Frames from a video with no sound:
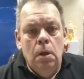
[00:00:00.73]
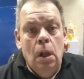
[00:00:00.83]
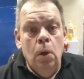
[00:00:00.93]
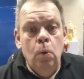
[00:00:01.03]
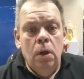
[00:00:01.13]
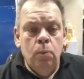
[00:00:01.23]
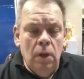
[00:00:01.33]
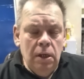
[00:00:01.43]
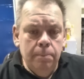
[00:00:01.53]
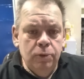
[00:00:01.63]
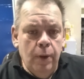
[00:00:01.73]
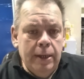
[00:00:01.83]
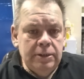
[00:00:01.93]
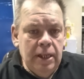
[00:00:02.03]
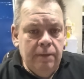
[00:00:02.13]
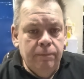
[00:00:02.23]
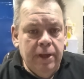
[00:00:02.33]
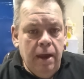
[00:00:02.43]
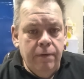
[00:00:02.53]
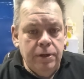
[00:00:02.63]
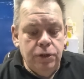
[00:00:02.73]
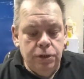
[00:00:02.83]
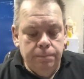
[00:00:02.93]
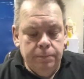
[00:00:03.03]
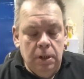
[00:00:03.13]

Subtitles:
Hello and welcome to X11 Garage.